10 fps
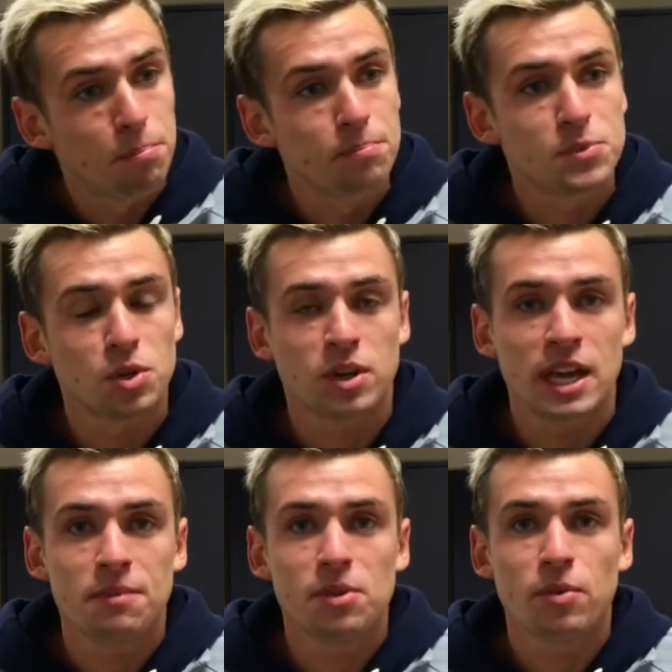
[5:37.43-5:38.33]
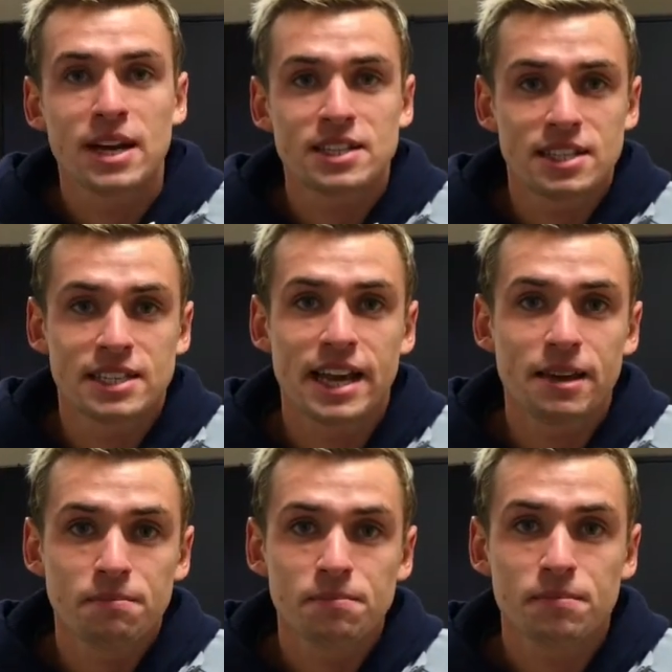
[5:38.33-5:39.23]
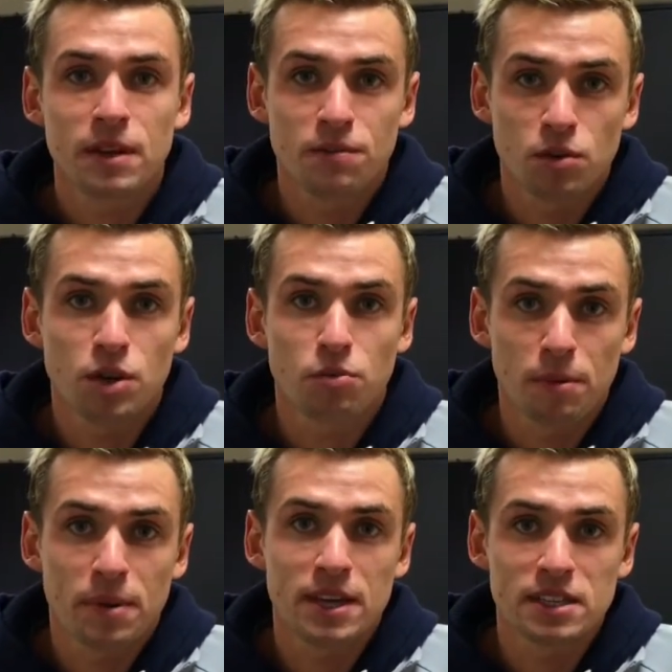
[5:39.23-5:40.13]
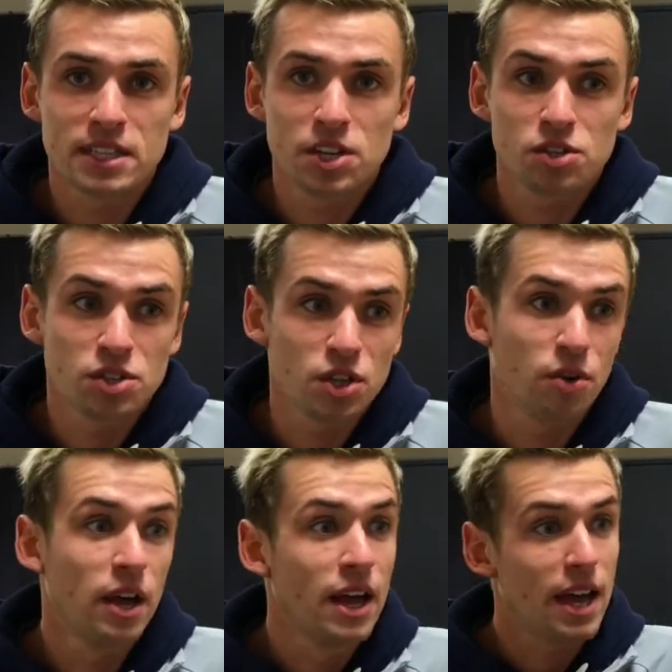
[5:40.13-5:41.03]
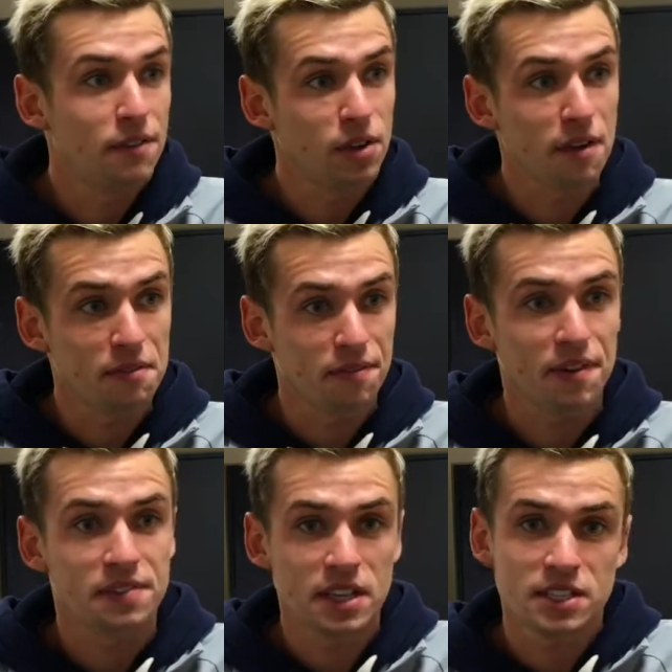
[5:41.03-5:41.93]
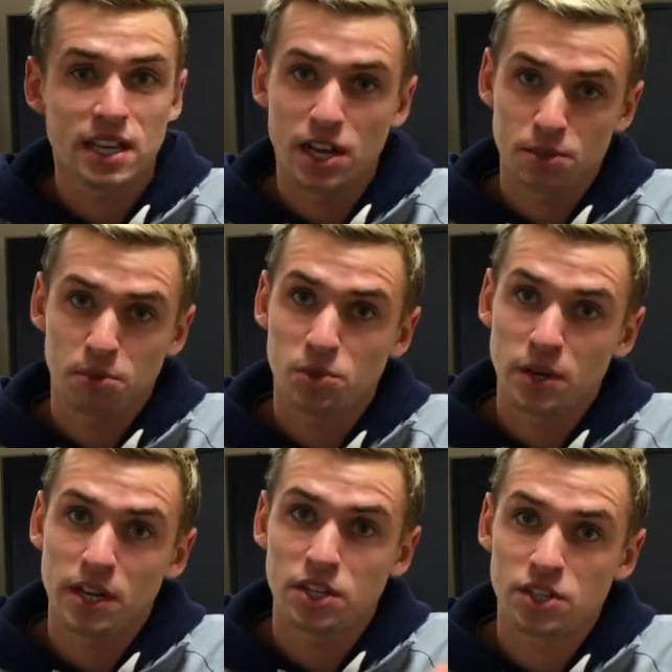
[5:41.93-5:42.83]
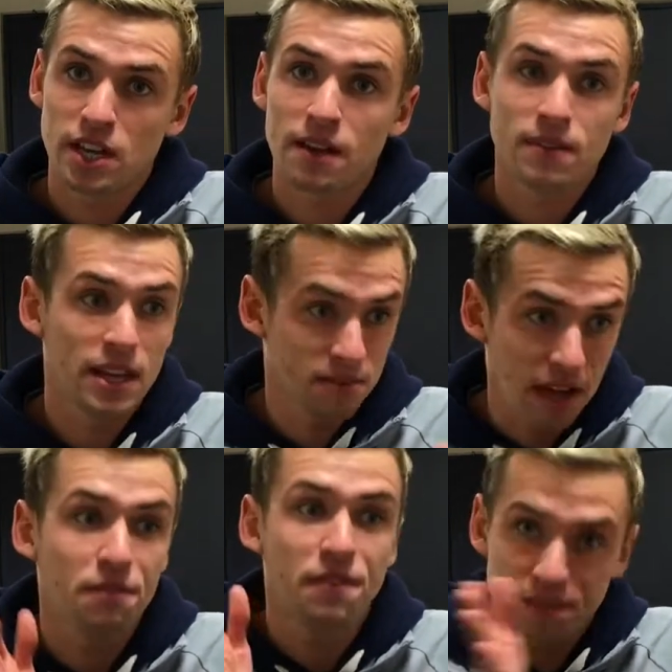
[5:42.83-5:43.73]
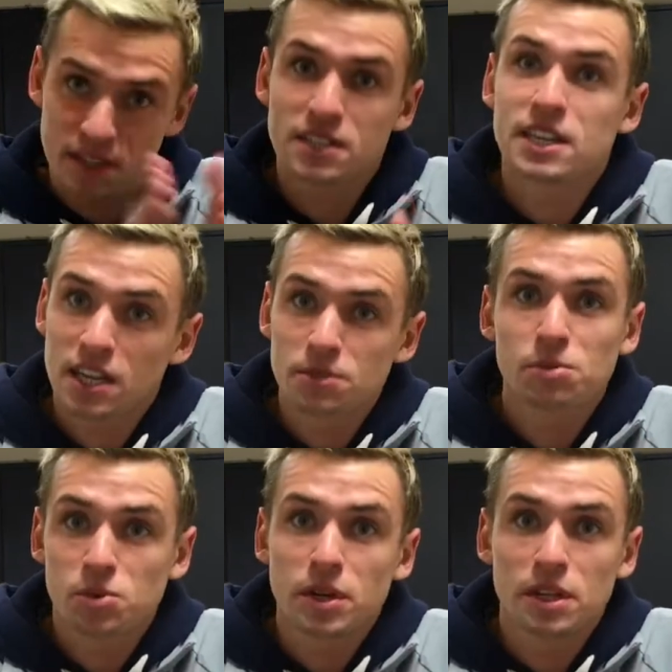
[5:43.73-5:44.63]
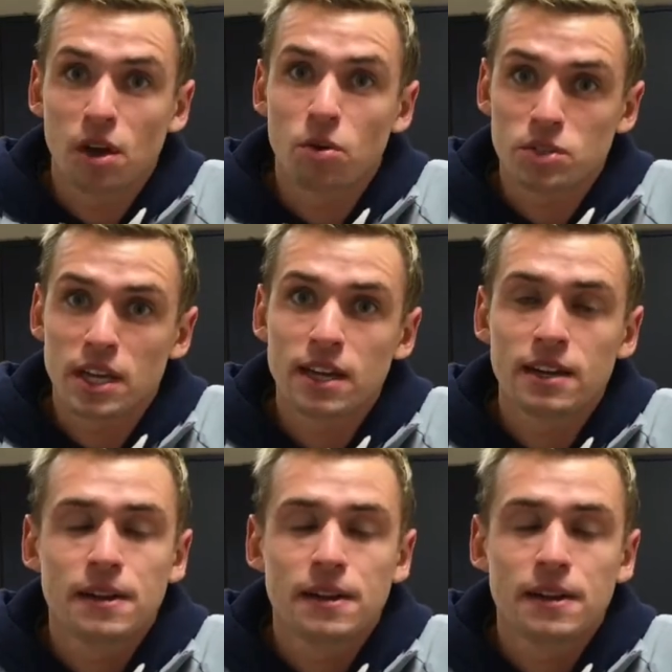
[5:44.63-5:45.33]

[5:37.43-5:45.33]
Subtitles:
So keep the rest the same if you're going to repeat the session. So if you're having 15 seconds between each set, then have 15 seconds between the whole set.